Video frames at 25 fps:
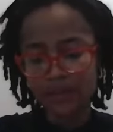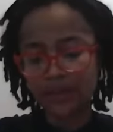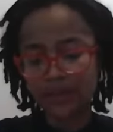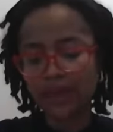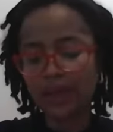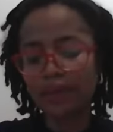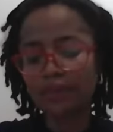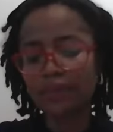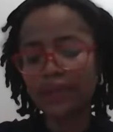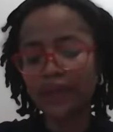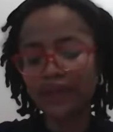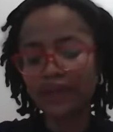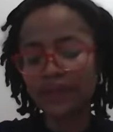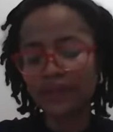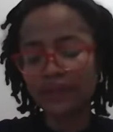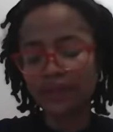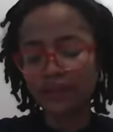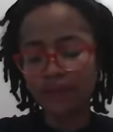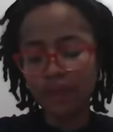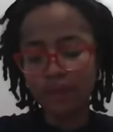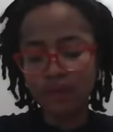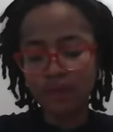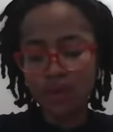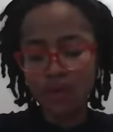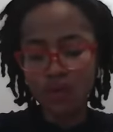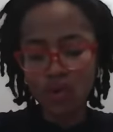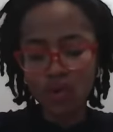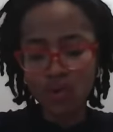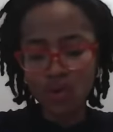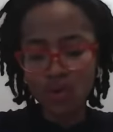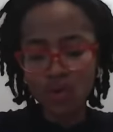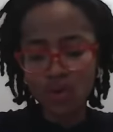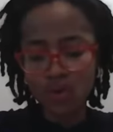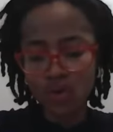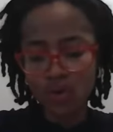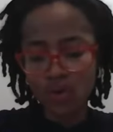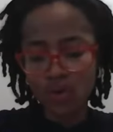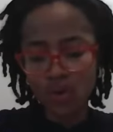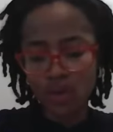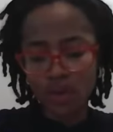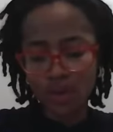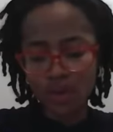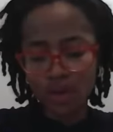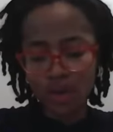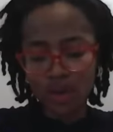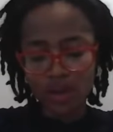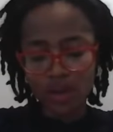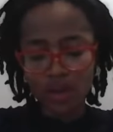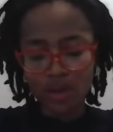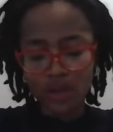Psalm 94
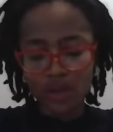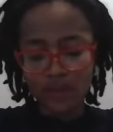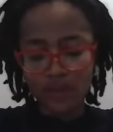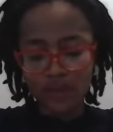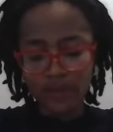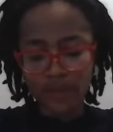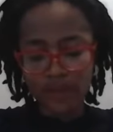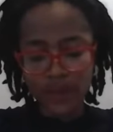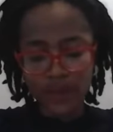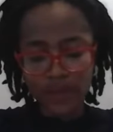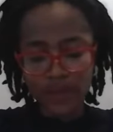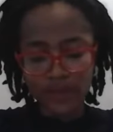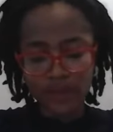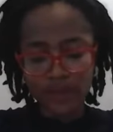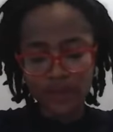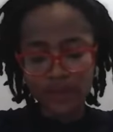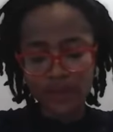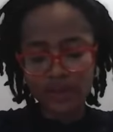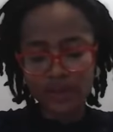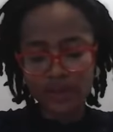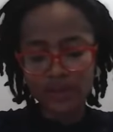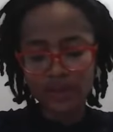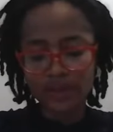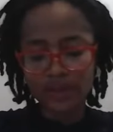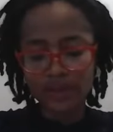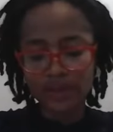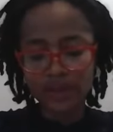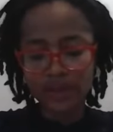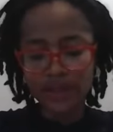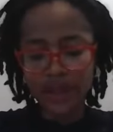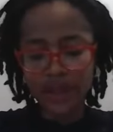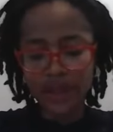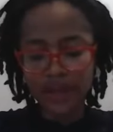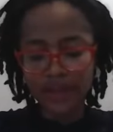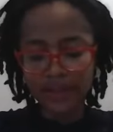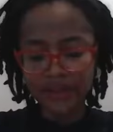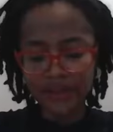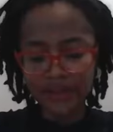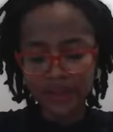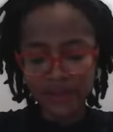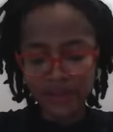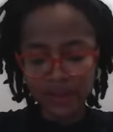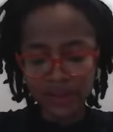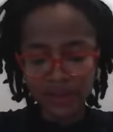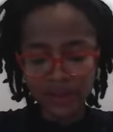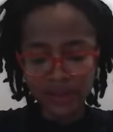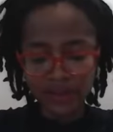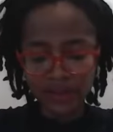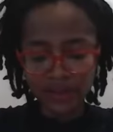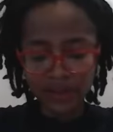verse
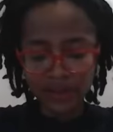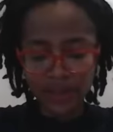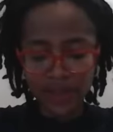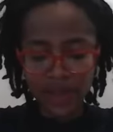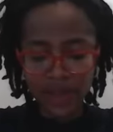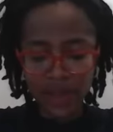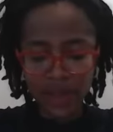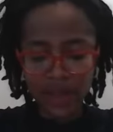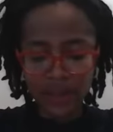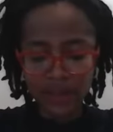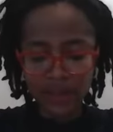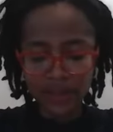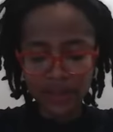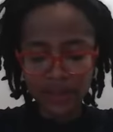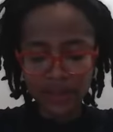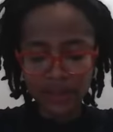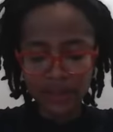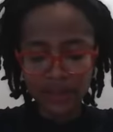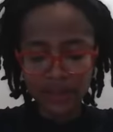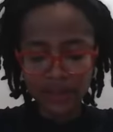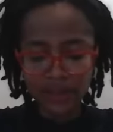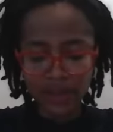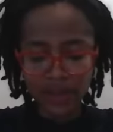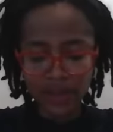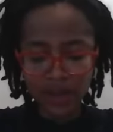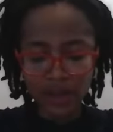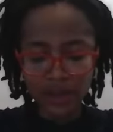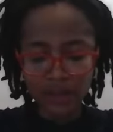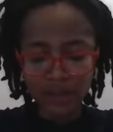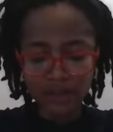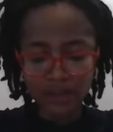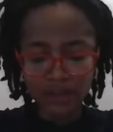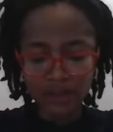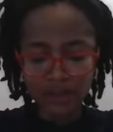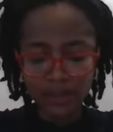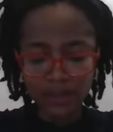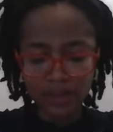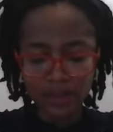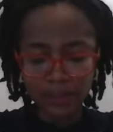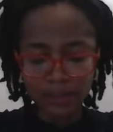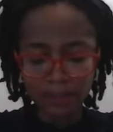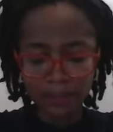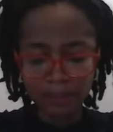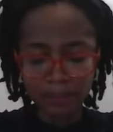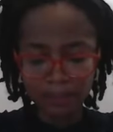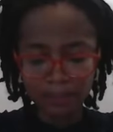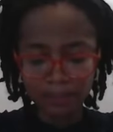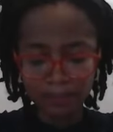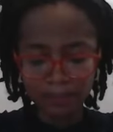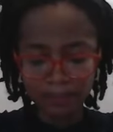19, and it says,
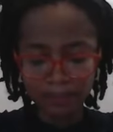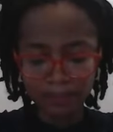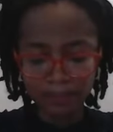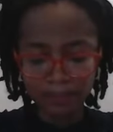um,